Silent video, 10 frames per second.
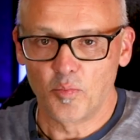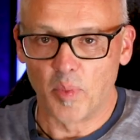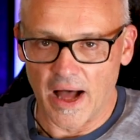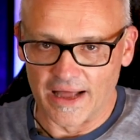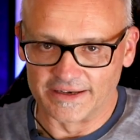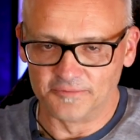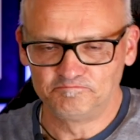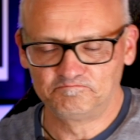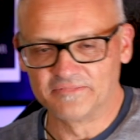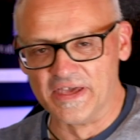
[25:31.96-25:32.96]
Pardon.
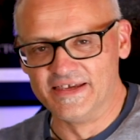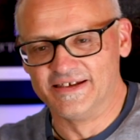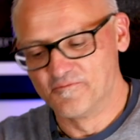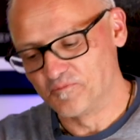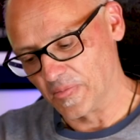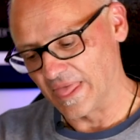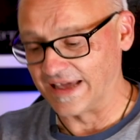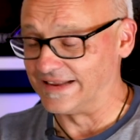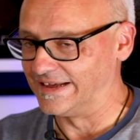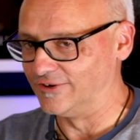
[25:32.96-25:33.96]
I
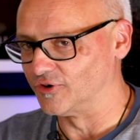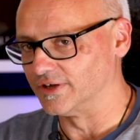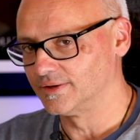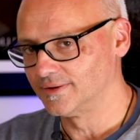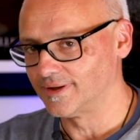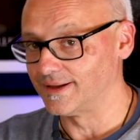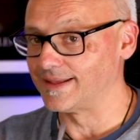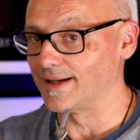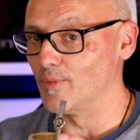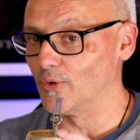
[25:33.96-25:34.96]
gotta take a drink. I gotta
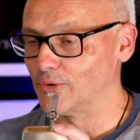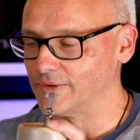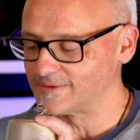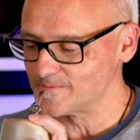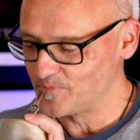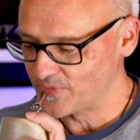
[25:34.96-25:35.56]
take a bowl of this.